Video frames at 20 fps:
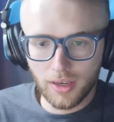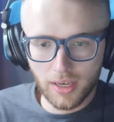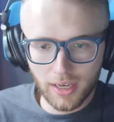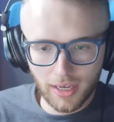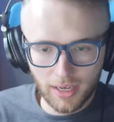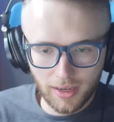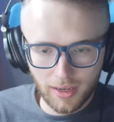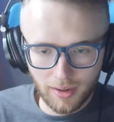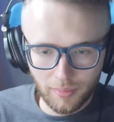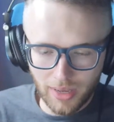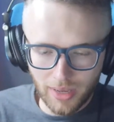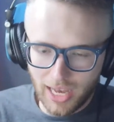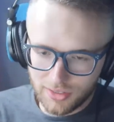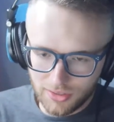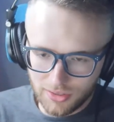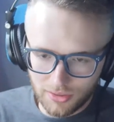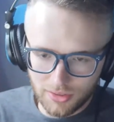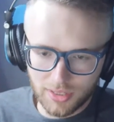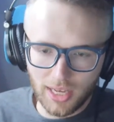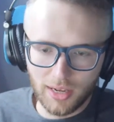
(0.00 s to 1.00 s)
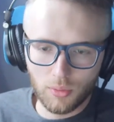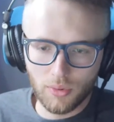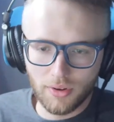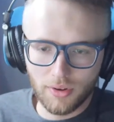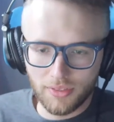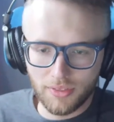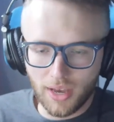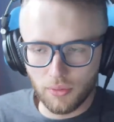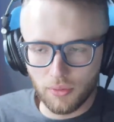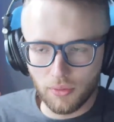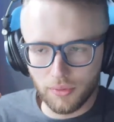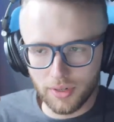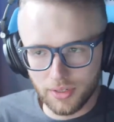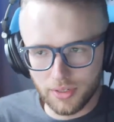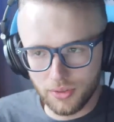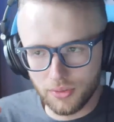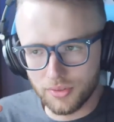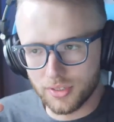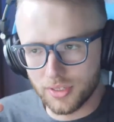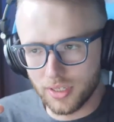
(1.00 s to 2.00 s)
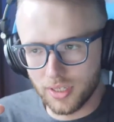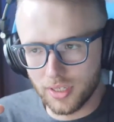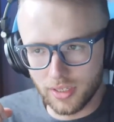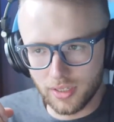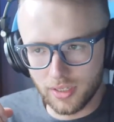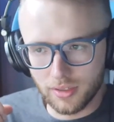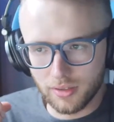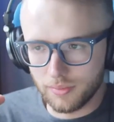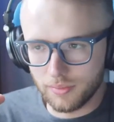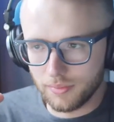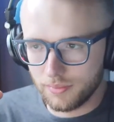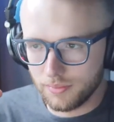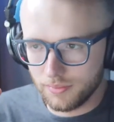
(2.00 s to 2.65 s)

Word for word: Um, as you said, without reducing,